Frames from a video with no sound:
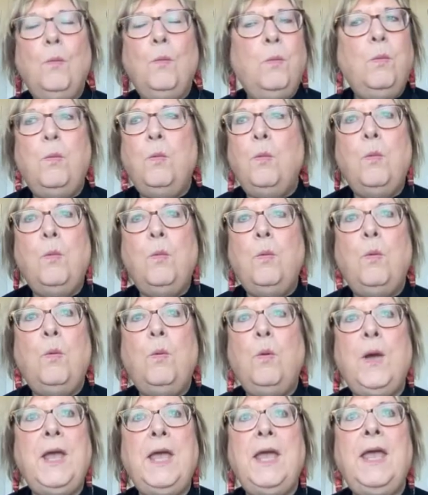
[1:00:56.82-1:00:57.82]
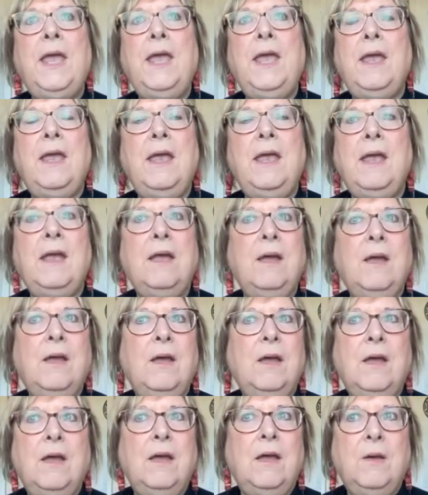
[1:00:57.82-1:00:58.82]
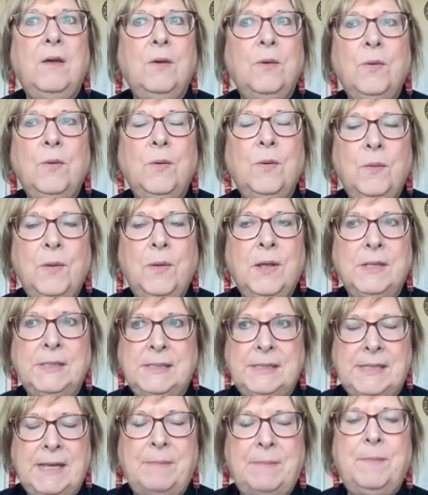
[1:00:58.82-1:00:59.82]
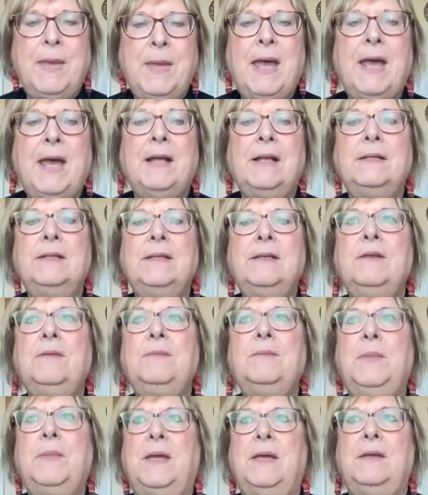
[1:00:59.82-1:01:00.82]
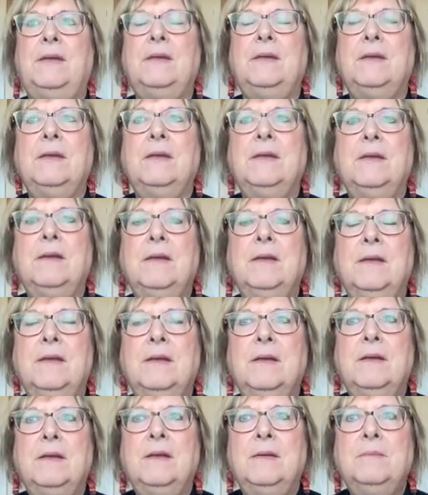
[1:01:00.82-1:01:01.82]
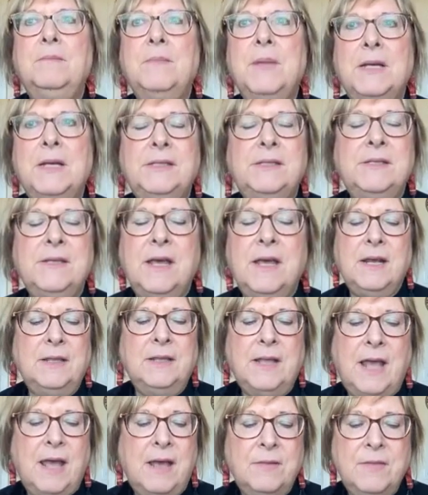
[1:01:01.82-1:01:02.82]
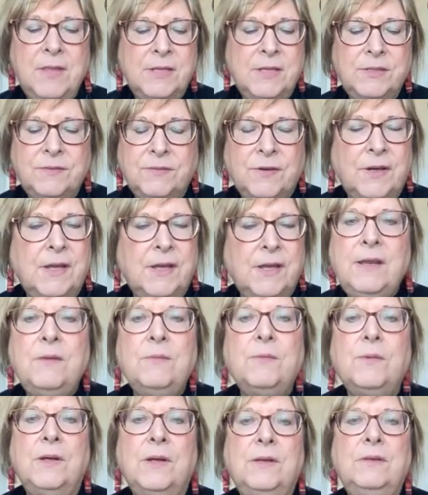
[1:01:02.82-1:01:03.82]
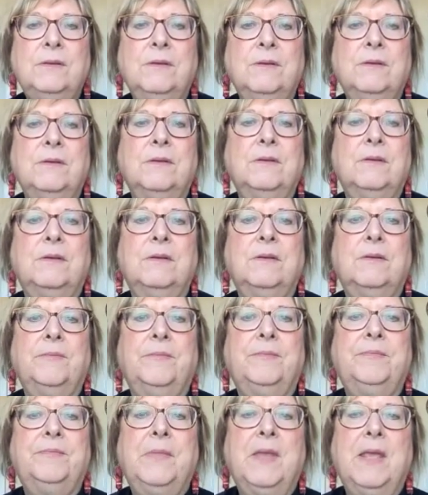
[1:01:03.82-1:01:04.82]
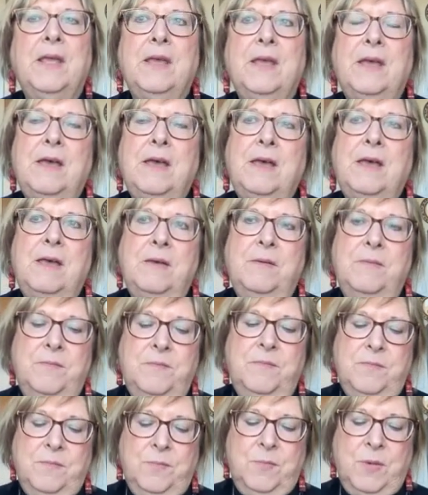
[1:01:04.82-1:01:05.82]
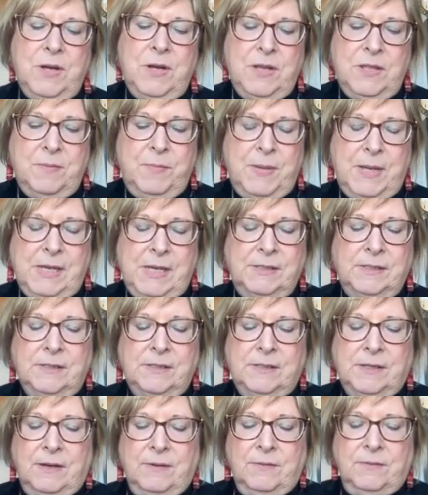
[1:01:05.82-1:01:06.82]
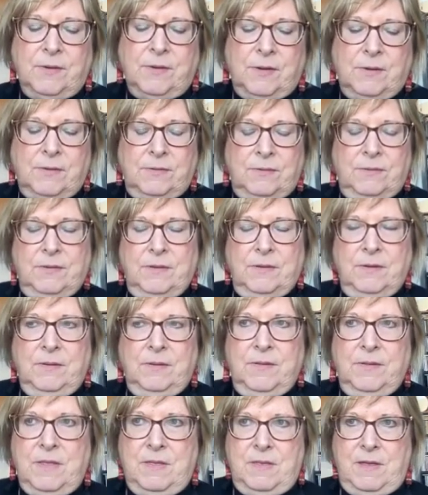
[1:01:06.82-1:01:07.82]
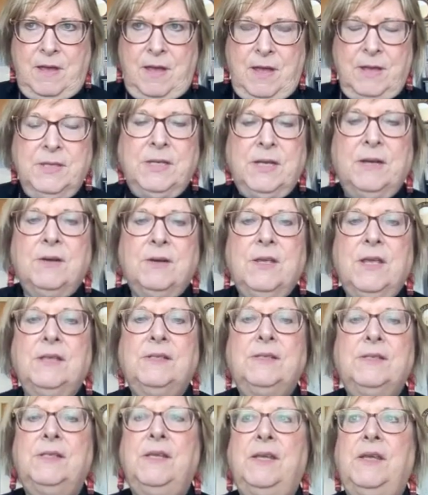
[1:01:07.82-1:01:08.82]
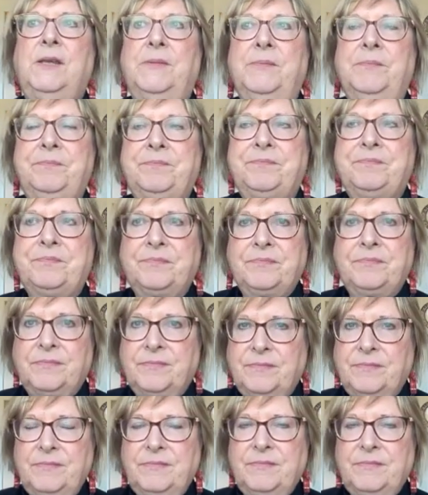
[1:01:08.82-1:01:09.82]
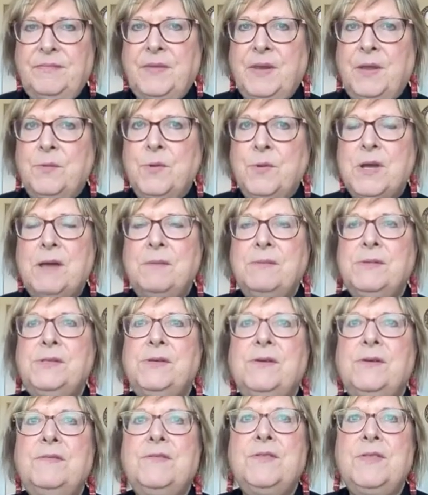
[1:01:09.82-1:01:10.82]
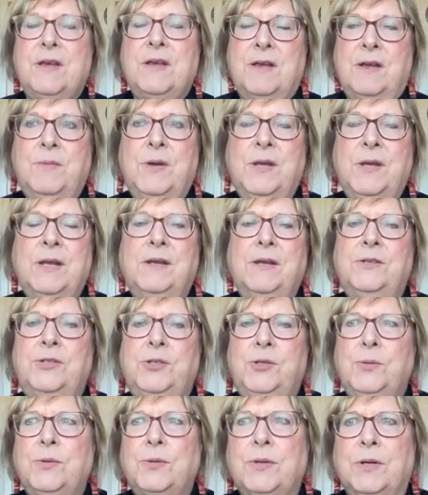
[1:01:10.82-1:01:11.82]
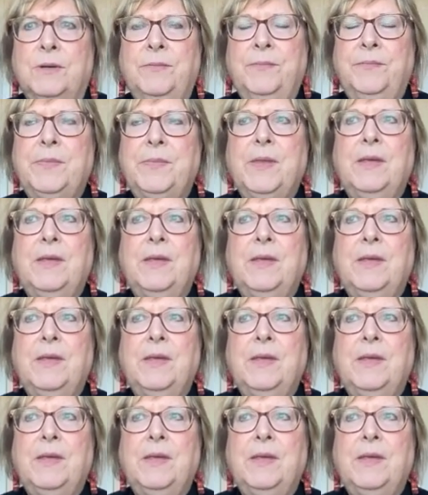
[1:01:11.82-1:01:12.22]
We who can step back a little bit must allow this for anyone. Uh, one of the pieces I wrote on Deir Yassin when I was over there, I went on a tour